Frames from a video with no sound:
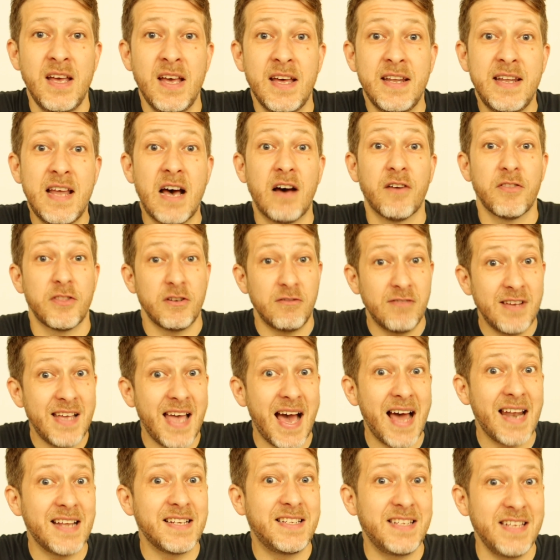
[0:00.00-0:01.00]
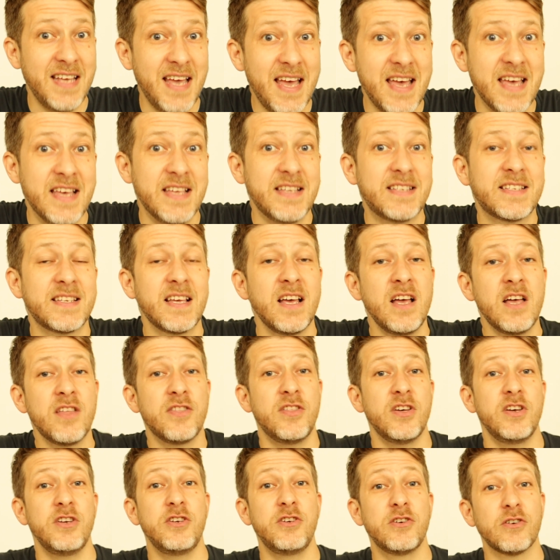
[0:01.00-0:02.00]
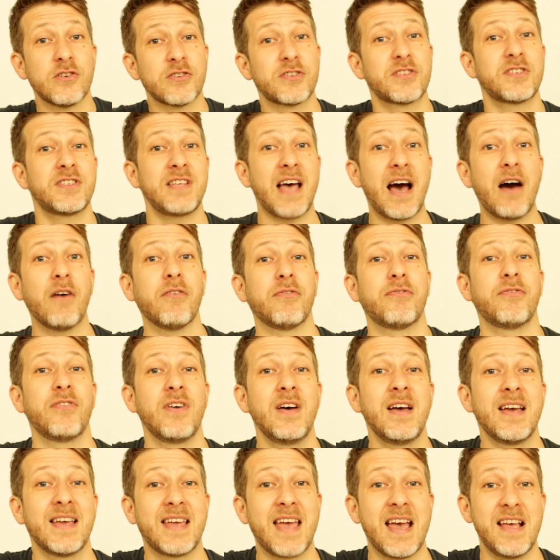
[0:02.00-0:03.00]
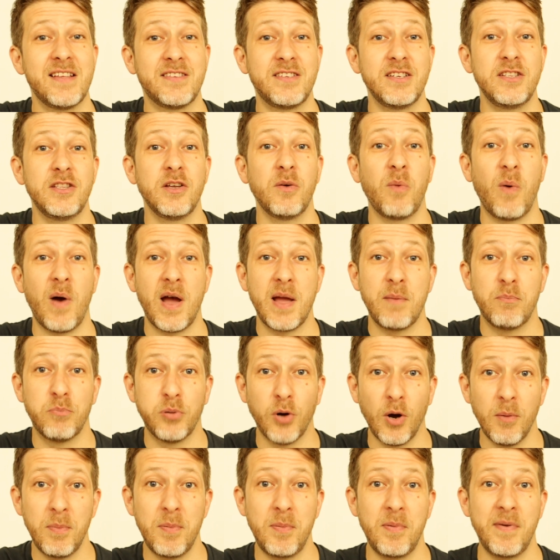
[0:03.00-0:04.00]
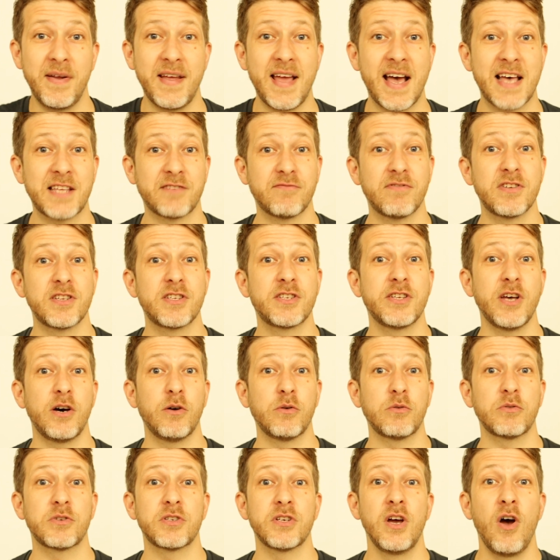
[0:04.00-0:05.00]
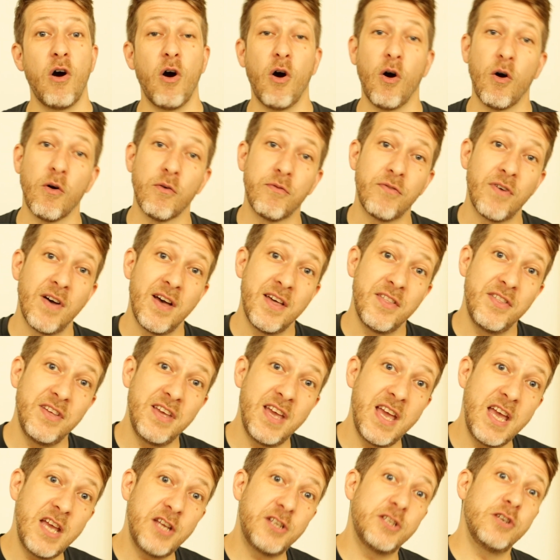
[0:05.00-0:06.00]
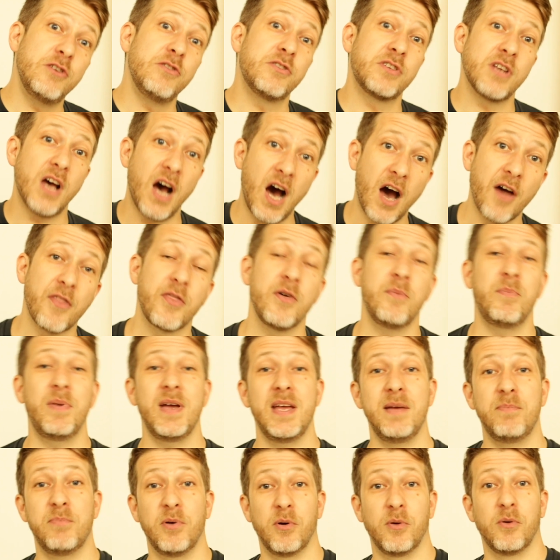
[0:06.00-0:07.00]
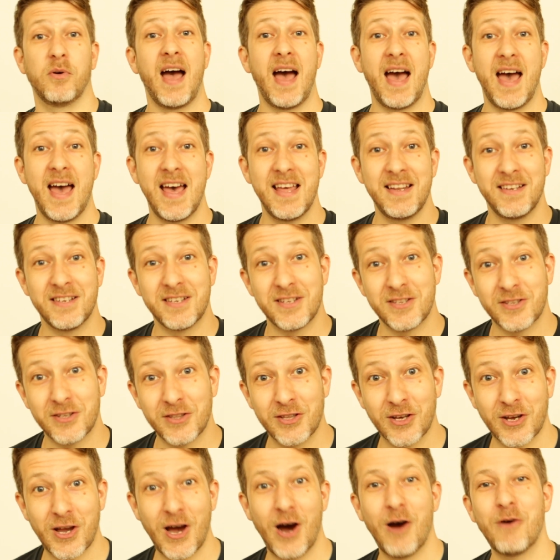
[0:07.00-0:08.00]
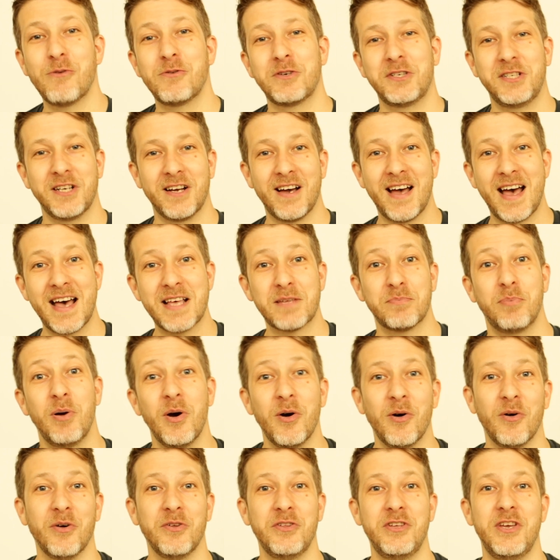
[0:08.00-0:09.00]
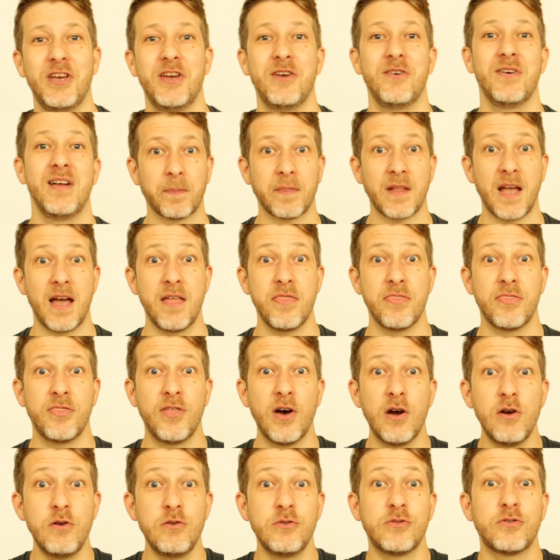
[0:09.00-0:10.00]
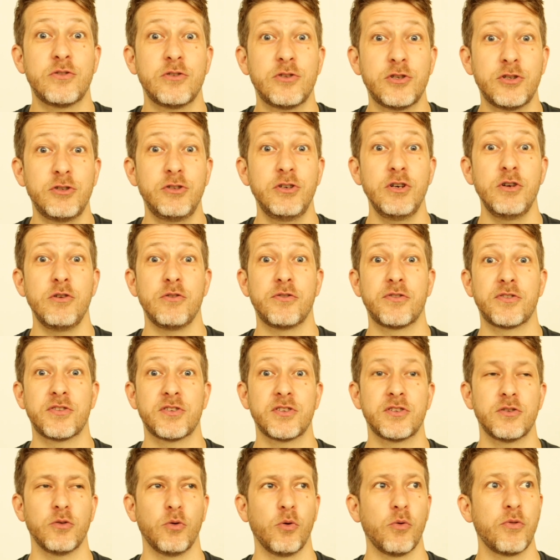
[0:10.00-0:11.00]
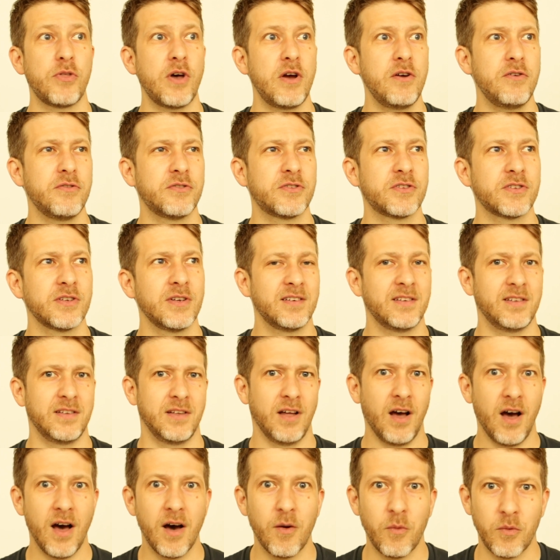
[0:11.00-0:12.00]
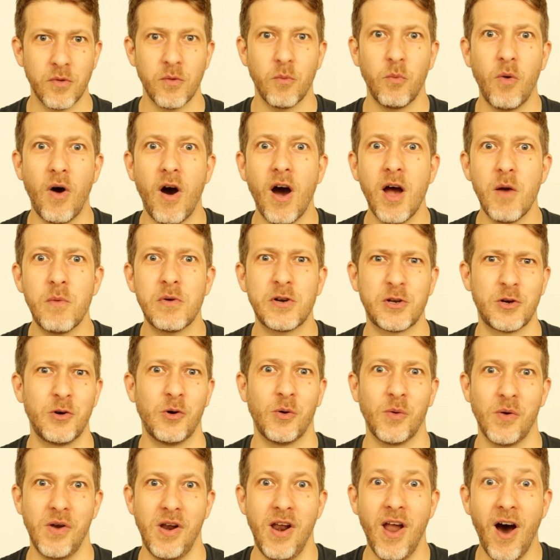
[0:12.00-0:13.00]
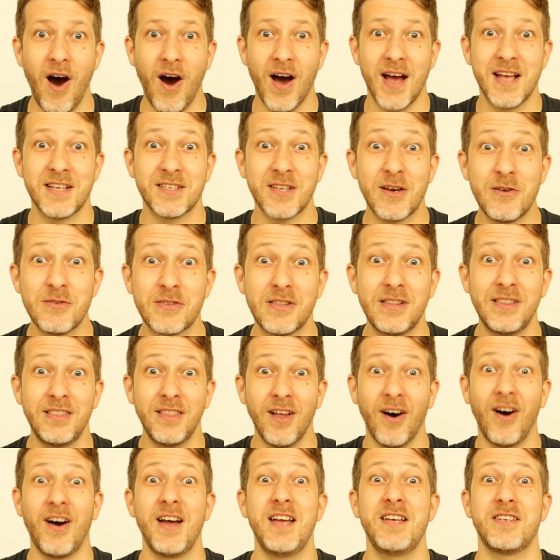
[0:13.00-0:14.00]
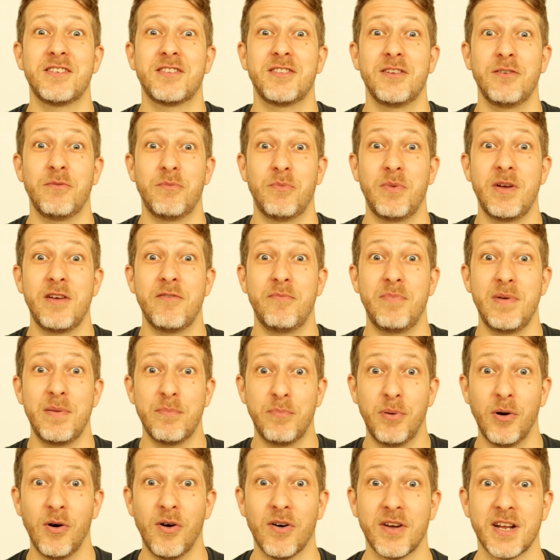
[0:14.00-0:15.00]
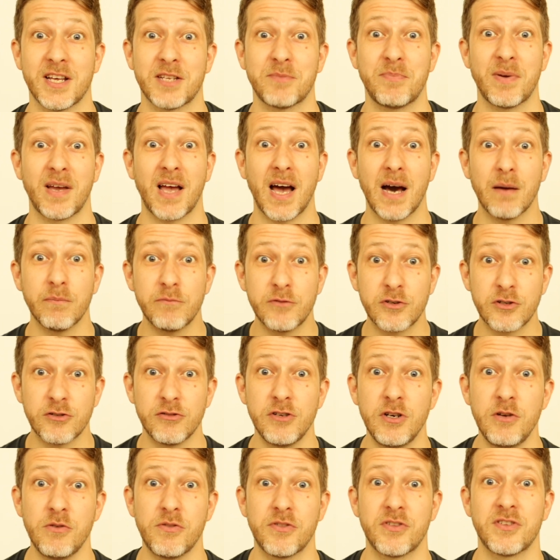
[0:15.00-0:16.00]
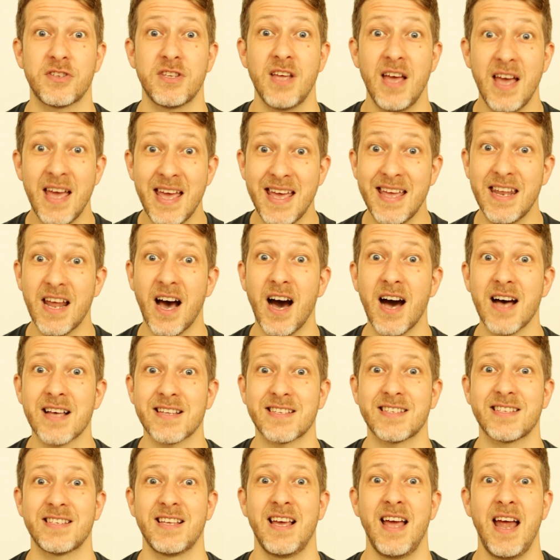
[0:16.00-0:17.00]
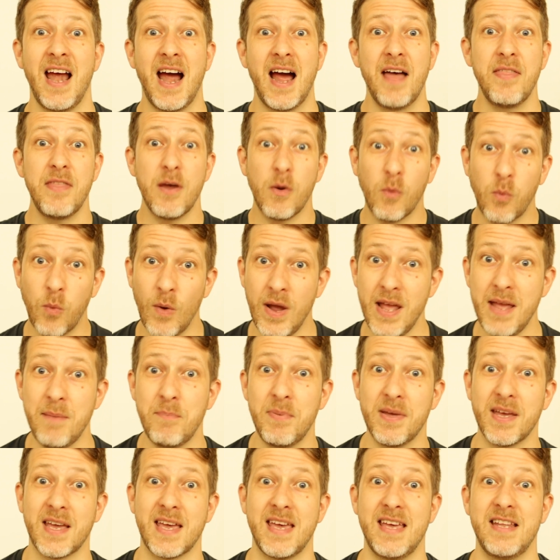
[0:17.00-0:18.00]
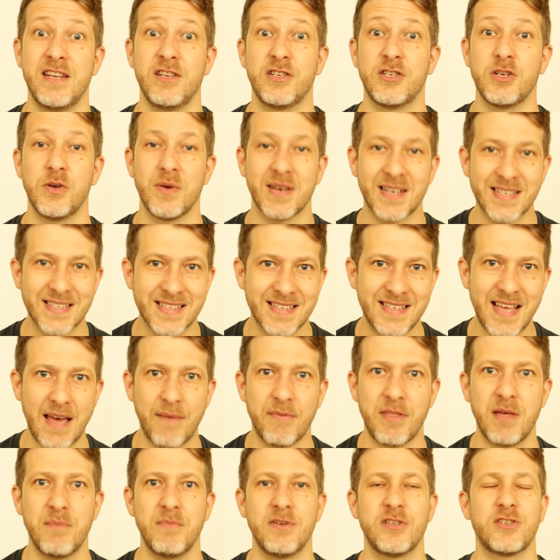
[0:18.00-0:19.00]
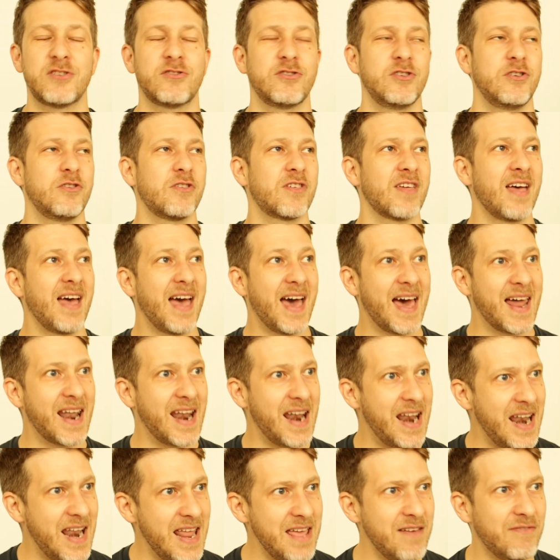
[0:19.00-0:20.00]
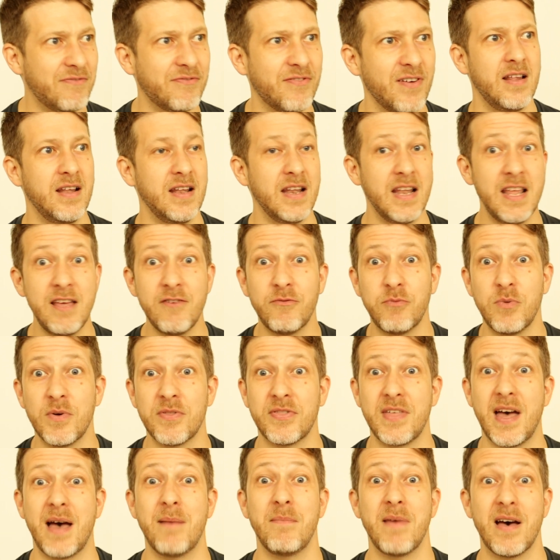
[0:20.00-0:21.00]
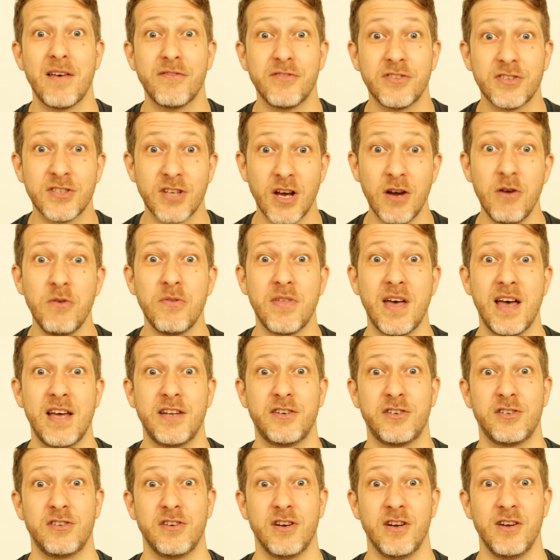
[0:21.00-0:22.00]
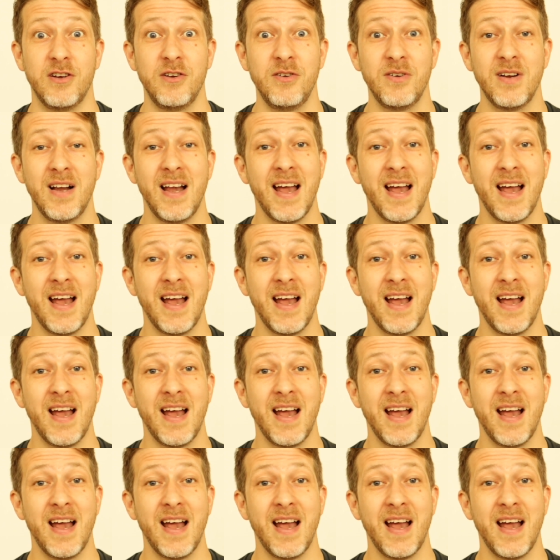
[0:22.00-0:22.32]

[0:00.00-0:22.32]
Now, the reality is that yourself gets in the way probably as a result of the issues that other people and the culture has put on you. And those truths, or those what I would call lies, those lies that we've been put on us become truths in us, and then we begin to accept them as truth and live with them as though they're true.